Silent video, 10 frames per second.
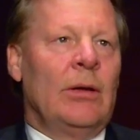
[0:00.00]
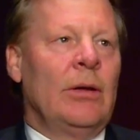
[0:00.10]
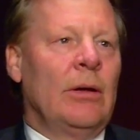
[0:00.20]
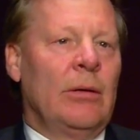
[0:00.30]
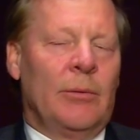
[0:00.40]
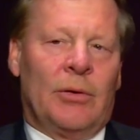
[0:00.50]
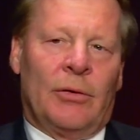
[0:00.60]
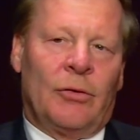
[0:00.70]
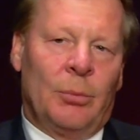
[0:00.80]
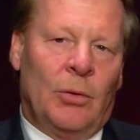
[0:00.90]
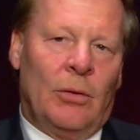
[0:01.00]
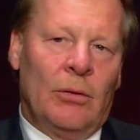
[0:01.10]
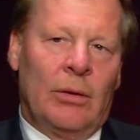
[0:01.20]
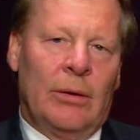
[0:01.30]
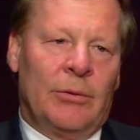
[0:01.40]
It was a
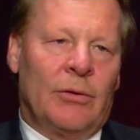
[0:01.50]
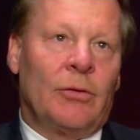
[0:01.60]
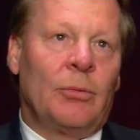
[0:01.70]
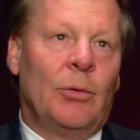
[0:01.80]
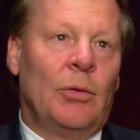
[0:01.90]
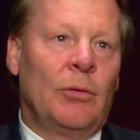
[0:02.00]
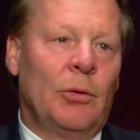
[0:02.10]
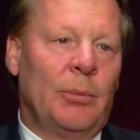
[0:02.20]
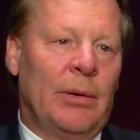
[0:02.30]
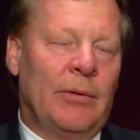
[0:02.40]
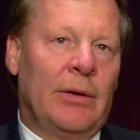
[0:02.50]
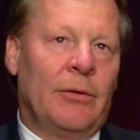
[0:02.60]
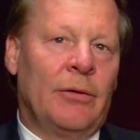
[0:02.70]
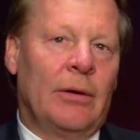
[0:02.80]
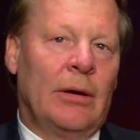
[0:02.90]
small group of
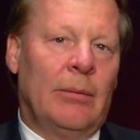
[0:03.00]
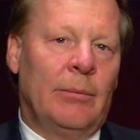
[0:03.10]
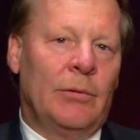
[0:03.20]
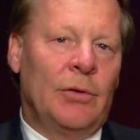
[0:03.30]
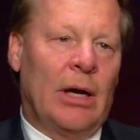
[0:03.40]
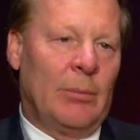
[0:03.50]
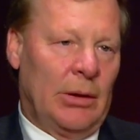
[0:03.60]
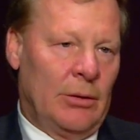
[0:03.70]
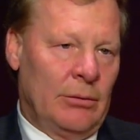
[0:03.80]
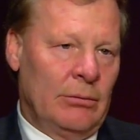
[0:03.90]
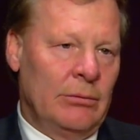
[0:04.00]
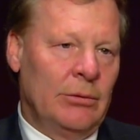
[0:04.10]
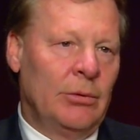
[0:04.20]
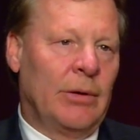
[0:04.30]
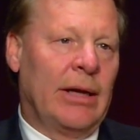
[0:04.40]
us. John Malone,
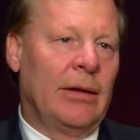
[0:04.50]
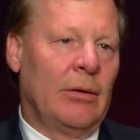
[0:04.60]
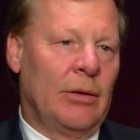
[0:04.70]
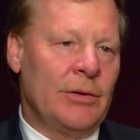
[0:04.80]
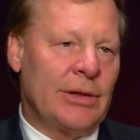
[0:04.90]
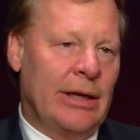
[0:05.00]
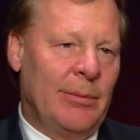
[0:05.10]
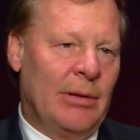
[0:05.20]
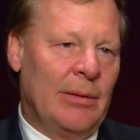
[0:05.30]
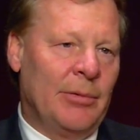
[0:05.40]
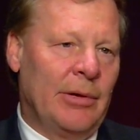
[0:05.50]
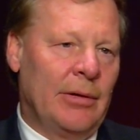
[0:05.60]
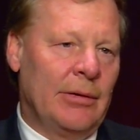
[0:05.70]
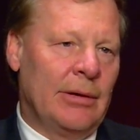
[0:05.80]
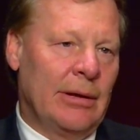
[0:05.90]
who ran the largest cable
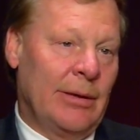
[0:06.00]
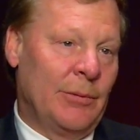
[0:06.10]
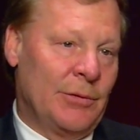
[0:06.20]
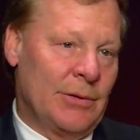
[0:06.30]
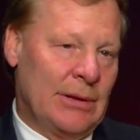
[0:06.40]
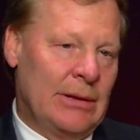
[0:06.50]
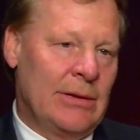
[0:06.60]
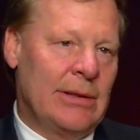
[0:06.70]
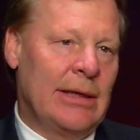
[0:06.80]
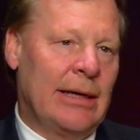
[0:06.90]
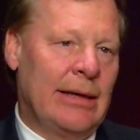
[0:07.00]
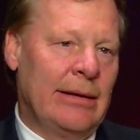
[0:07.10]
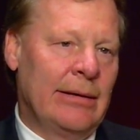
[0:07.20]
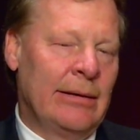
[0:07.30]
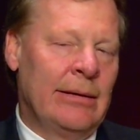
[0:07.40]
operator at the time, which was TCI
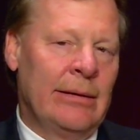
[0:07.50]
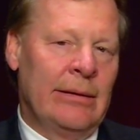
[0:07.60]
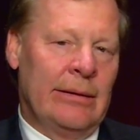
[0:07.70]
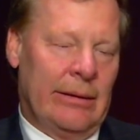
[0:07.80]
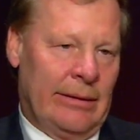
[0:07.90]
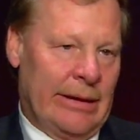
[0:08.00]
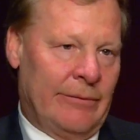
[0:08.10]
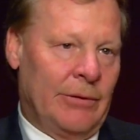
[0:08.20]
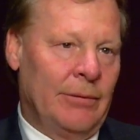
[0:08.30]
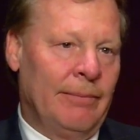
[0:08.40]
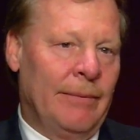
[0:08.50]
in Denver.